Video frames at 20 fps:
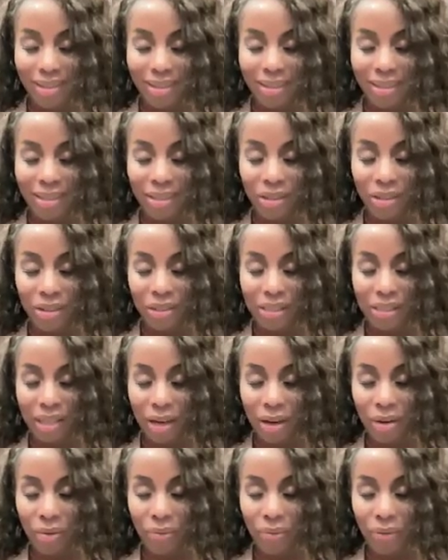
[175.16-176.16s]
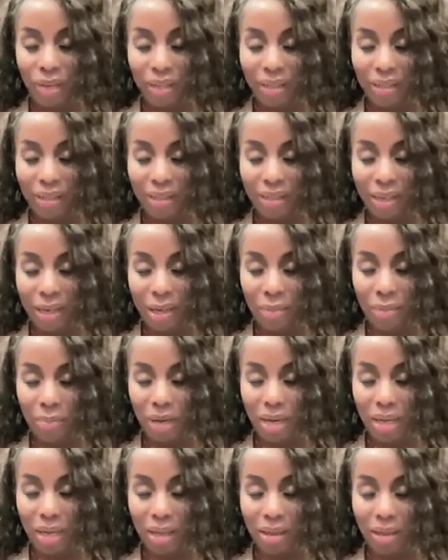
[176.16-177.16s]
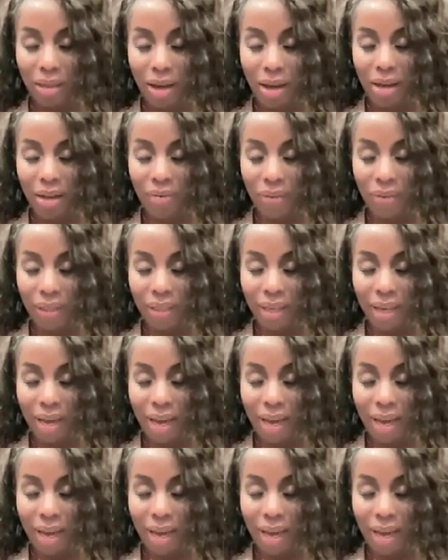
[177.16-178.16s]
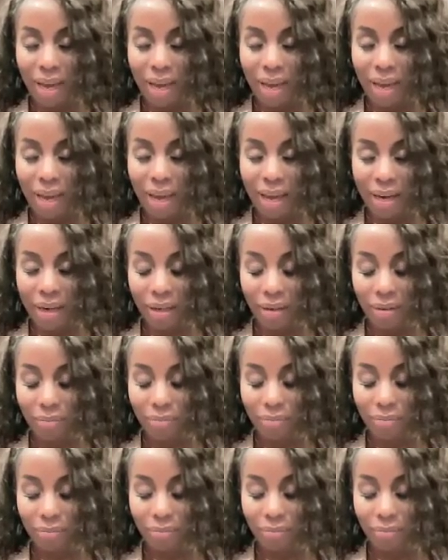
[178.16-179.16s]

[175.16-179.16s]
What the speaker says: Send yourself some love and care.